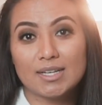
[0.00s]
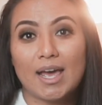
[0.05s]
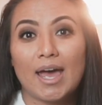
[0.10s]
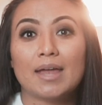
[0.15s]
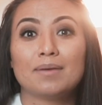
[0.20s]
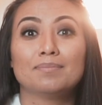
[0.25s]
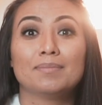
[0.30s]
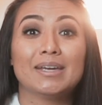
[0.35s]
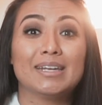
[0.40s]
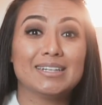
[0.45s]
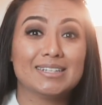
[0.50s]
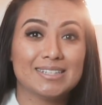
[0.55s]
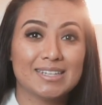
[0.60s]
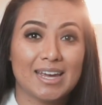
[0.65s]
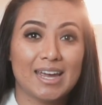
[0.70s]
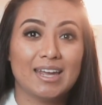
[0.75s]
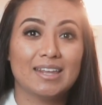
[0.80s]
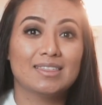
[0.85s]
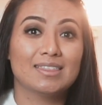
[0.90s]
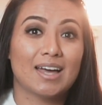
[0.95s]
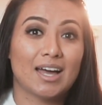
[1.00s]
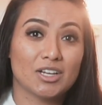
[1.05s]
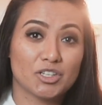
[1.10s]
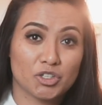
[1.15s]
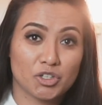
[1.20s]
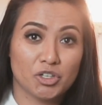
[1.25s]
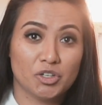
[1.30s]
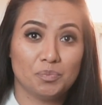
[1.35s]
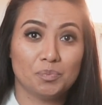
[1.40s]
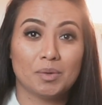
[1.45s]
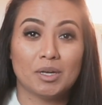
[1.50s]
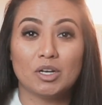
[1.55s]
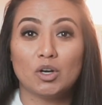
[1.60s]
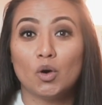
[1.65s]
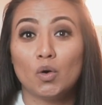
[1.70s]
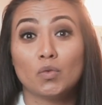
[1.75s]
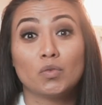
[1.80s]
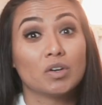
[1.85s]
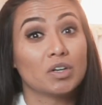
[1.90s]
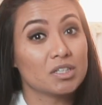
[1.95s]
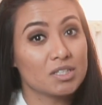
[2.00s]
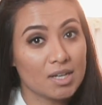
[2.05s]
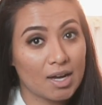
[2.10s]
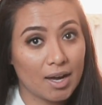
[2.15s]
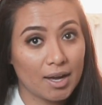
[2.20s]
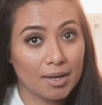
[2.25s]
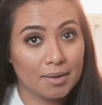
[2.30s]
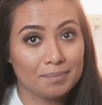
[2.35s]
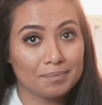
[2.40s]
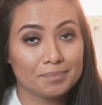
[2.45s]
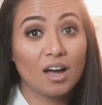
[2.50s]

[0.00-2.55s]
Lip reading: and maintain that treatment over time.